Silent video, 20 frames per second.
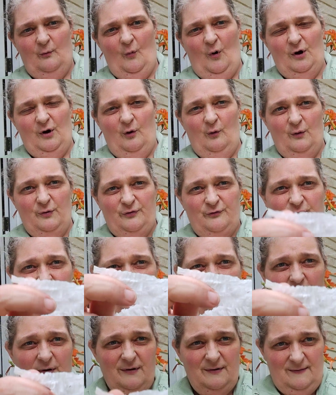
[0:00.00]
one going through
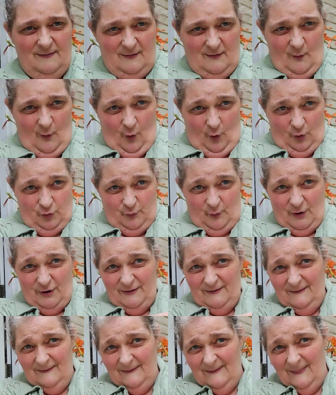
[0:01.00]
the old
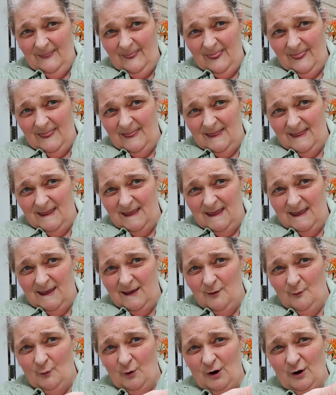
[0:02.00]
one
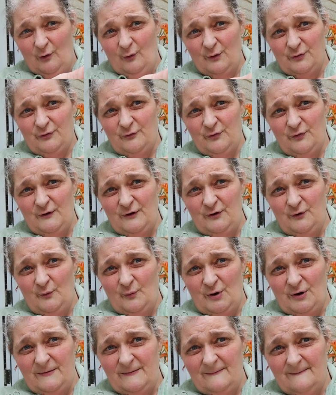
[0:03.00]
and one going through the new
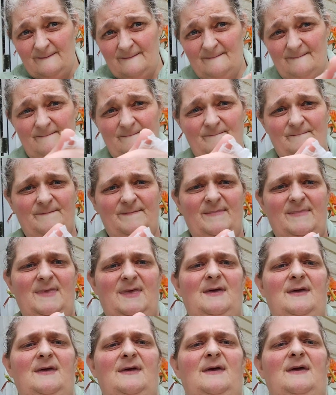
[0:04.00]
one.
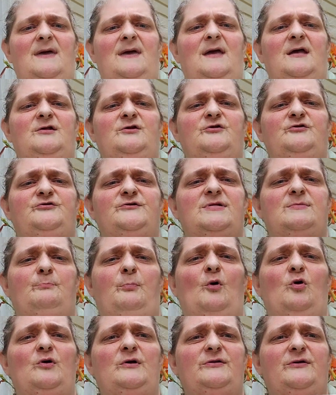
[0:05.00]
and you just
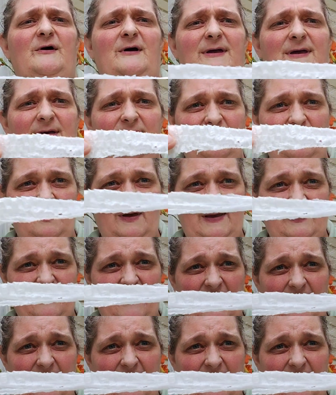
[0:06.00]
pull it tight like